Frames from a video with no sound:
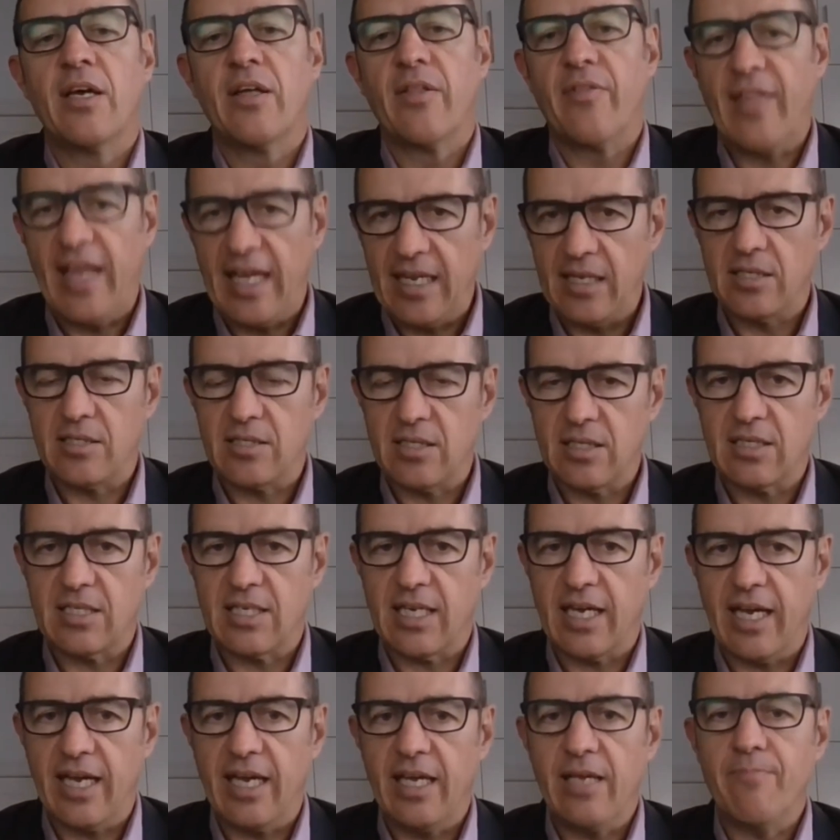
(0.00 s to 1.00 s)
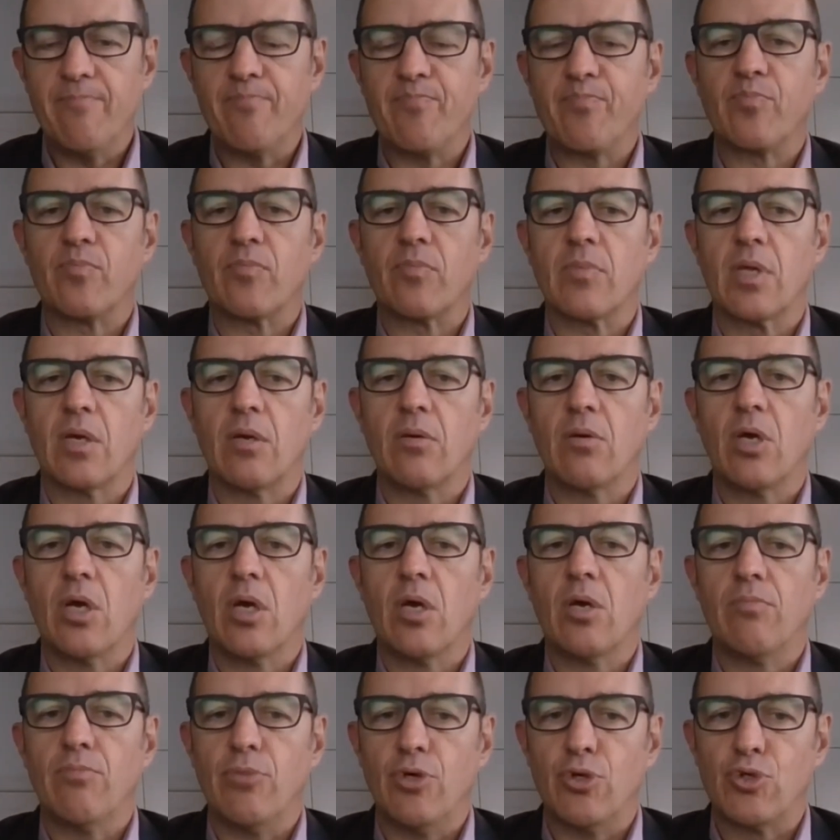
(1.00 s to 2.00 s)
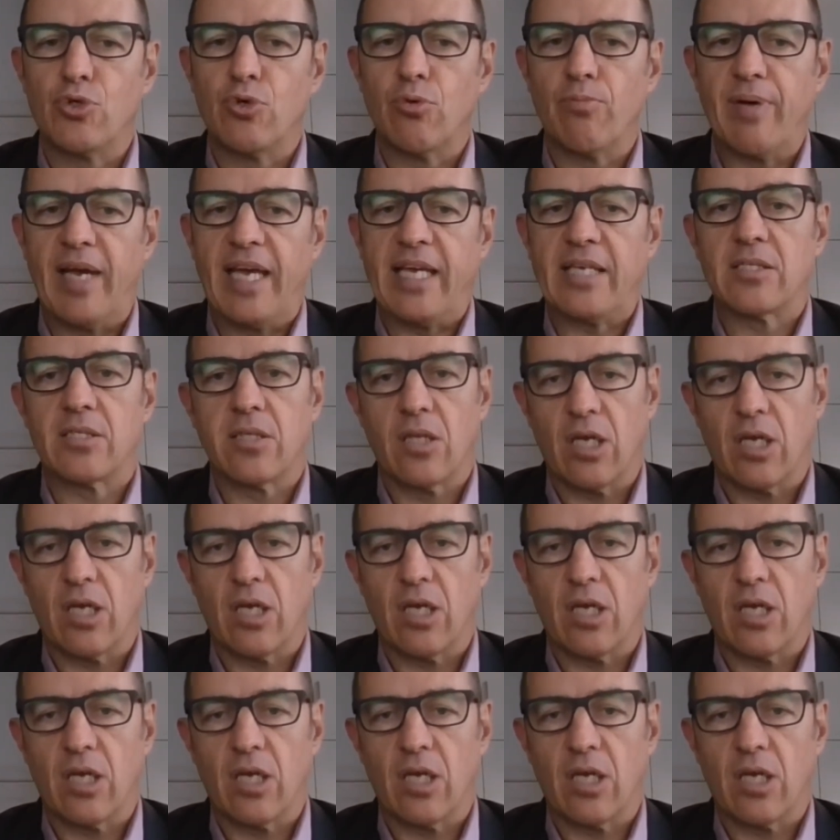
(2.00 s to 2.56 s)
That is to say, mutual banks,